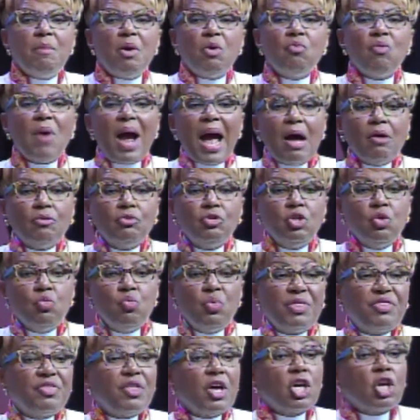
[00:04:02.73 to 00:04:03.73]
around you
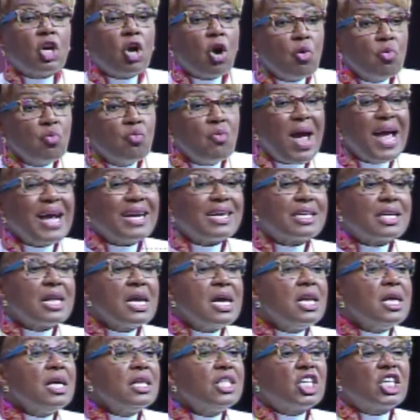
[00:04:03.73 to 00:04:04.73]
with the correct
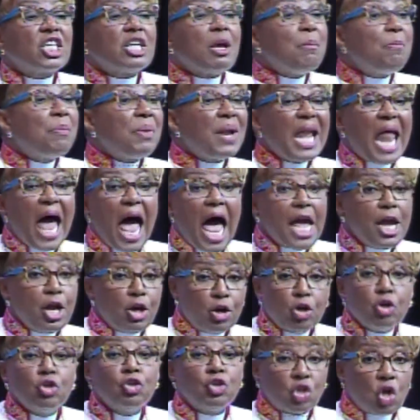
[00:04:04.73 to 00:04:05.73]

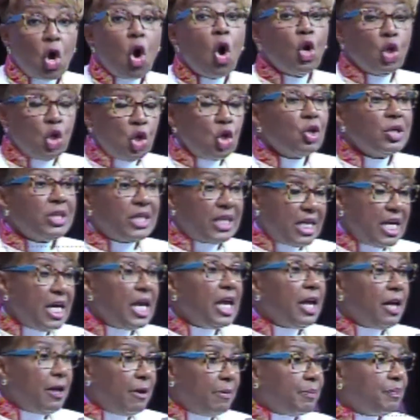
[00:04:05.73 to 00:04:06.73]
suppliers on your
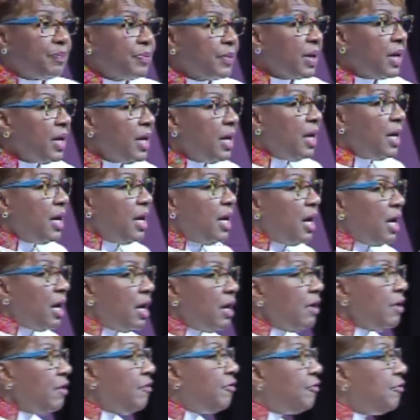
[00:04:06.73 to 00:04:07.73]
team.
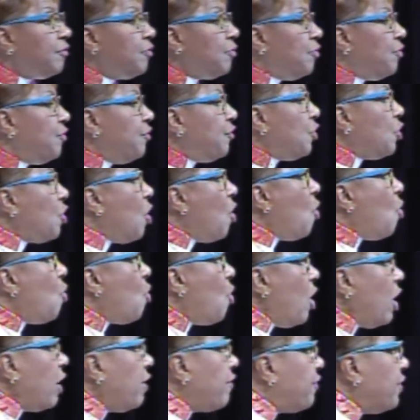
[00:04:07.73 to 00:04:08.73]
If you're going to
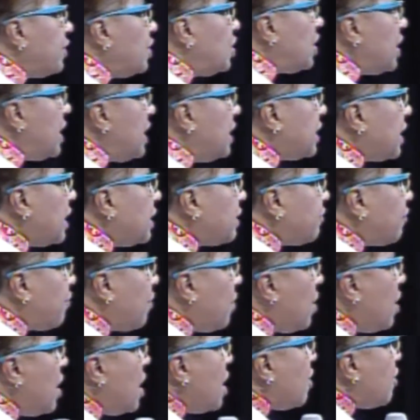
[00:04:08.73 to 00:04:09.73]
work for Jesus
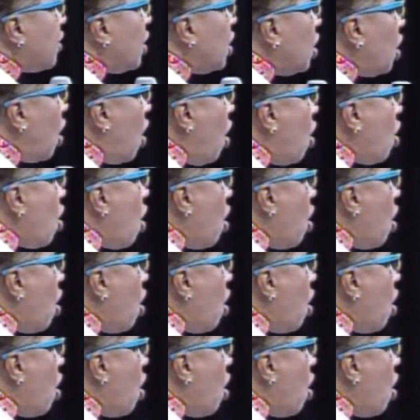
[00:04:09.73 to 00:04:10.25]
for the long